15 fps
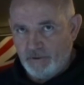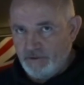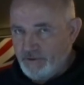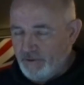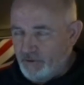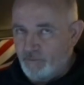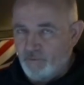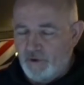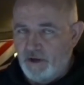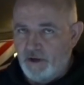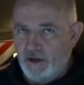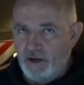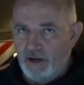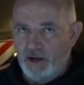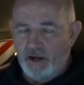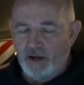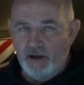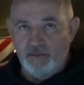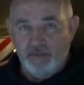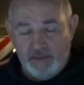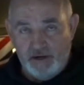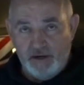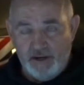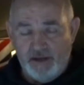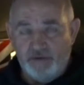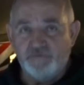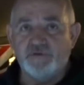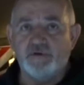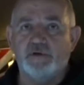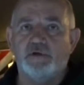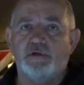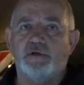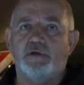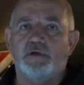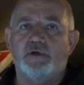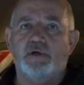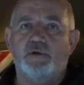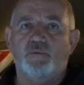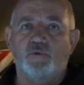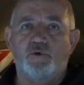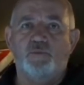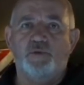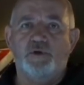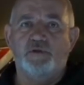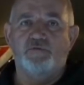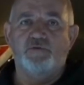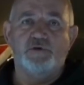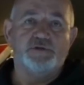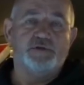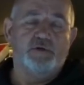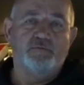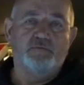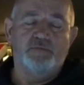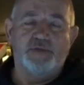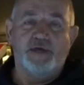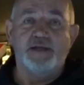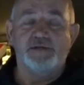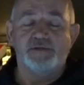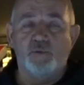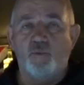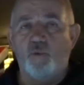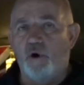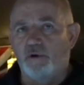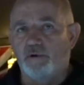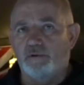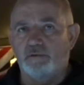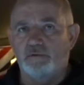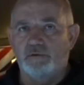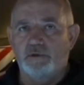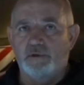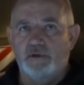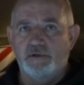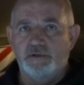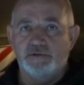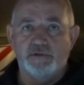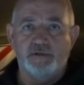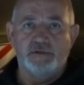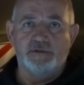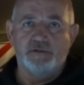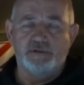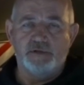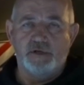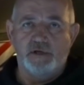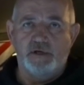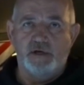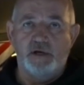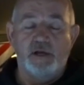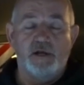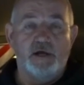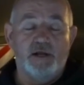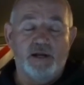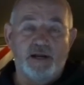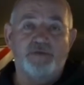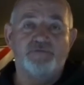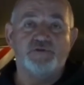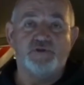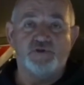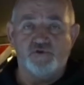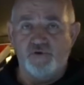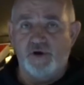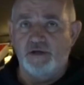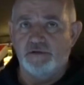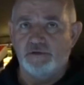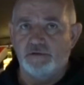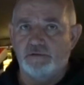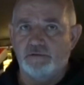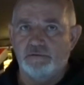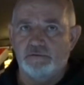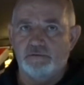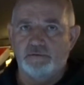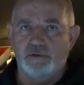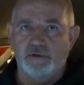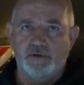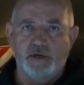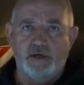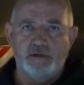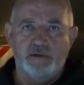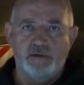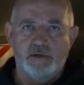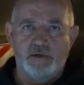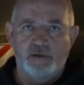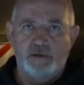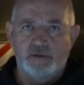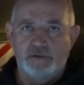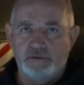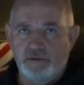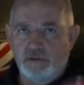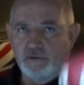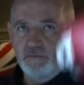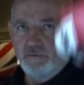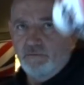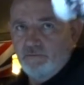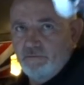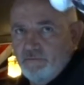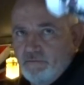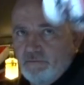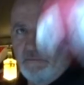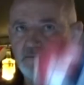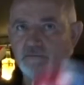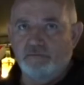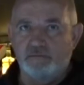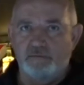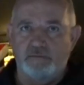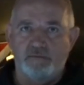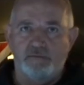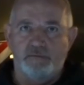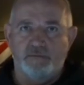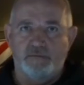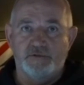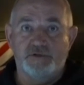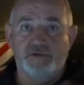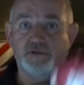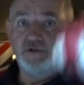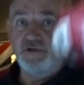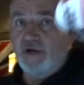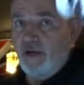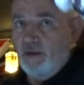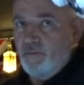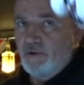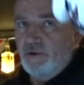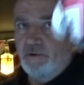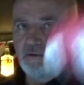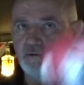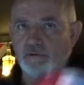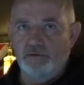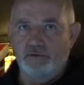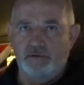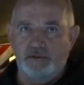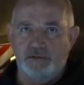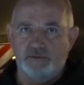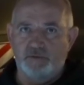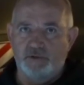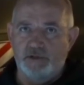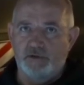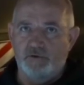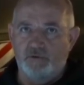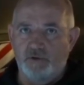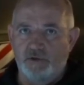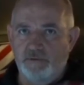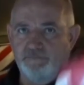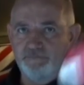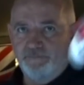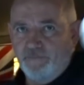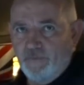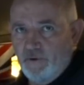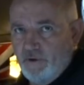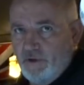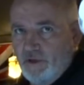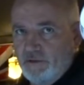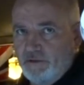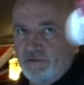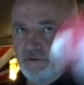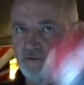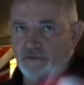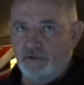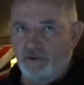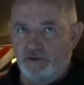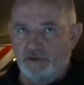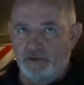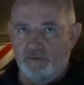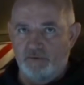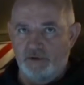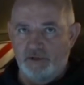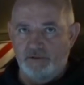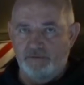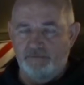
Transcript: the left will be the first. So that is a 1. So this is a left straight. Okay. So it's a jab. That's what they call it. Okay. So it's going that way.